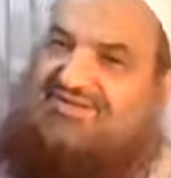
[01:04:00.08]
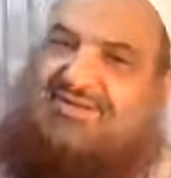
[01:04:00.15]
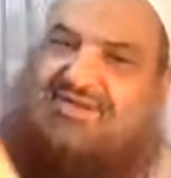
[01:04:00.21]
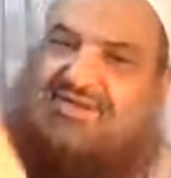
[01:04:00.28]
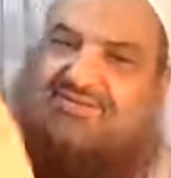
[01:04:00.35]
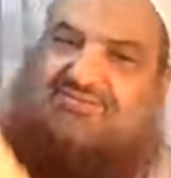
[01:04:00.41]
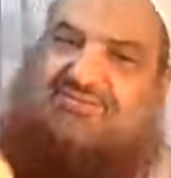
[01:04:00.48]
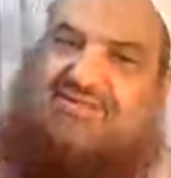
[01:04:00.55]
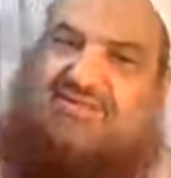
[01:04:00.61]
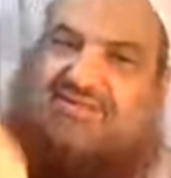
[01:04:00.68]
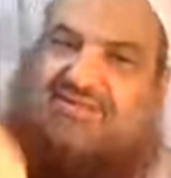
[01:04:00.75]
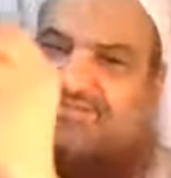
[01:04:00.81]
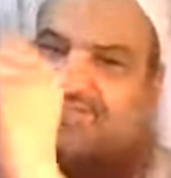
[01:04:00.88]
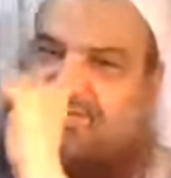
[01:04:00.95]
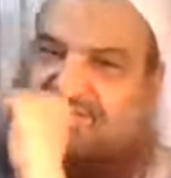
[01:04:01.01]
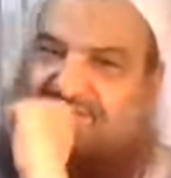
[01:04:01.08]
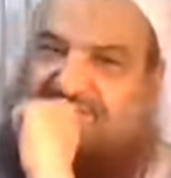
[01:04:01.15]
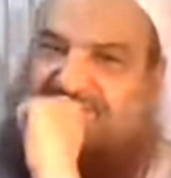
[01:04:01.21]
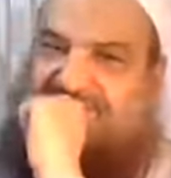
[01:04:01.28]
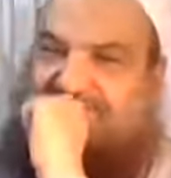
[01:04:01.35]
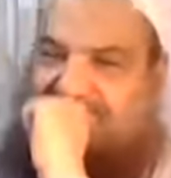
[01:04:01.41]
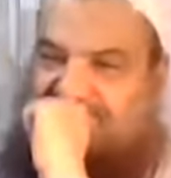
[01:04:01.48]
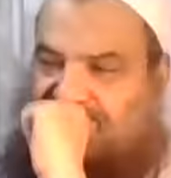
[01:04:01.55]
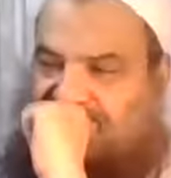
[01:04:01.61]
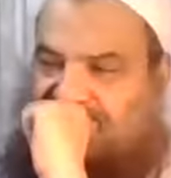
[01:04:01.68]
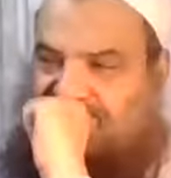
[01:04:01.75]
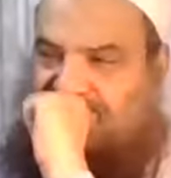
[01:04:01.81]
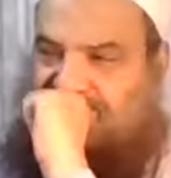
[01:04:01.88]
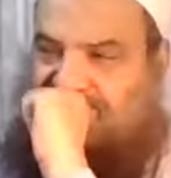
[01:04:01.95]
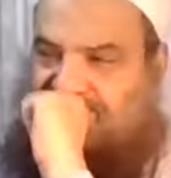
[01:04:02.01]
it's after salutation.
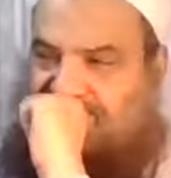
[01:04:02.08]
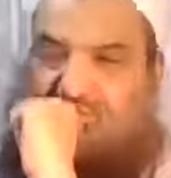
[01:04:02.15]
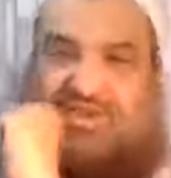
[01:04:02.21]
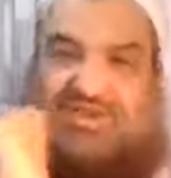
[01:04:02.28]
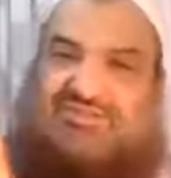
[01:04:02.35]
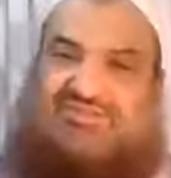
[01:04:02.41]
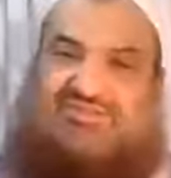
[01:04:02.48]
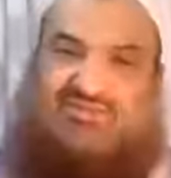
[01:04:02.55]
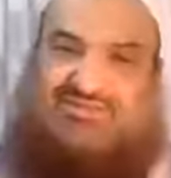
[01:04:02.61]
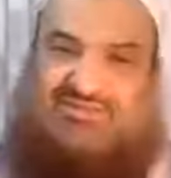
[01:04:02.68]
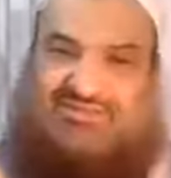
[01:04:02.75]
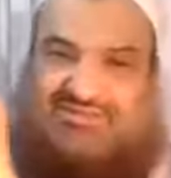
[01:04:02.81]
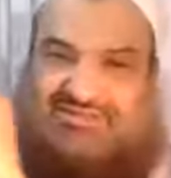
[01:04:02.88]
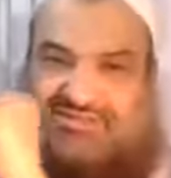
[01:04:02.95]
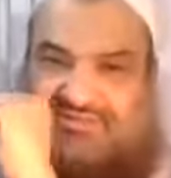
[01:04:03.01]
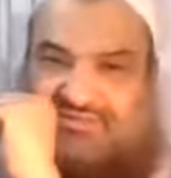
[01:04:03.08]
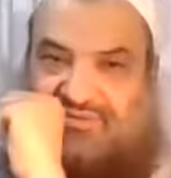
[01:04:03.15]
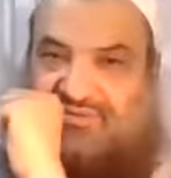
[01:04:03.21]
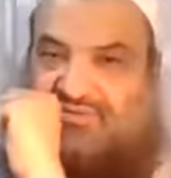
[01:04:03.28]
What are these 2 things?